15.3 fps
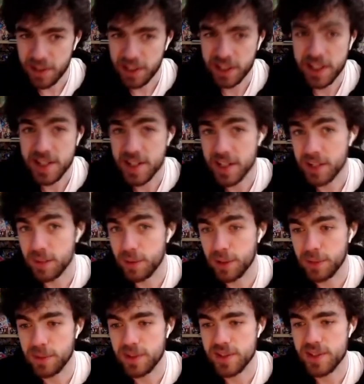can send a
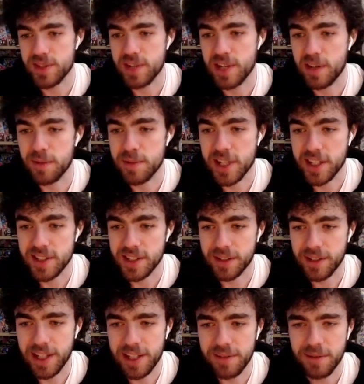worm monster straight from deck to
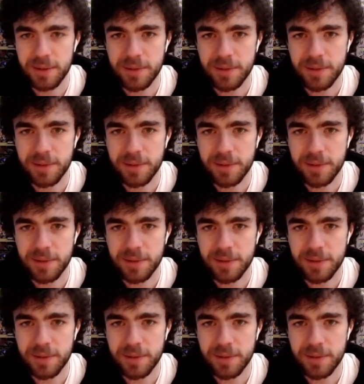grave.